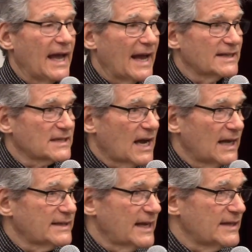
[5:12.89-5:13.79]
and its
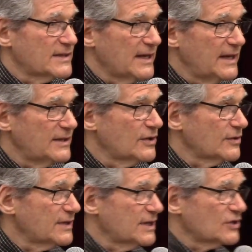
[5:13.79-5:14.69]
contents into your
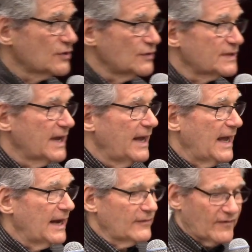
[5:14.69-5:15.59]
tissues
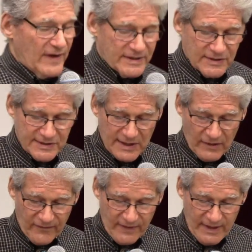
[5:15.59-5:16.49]
and infect yourself.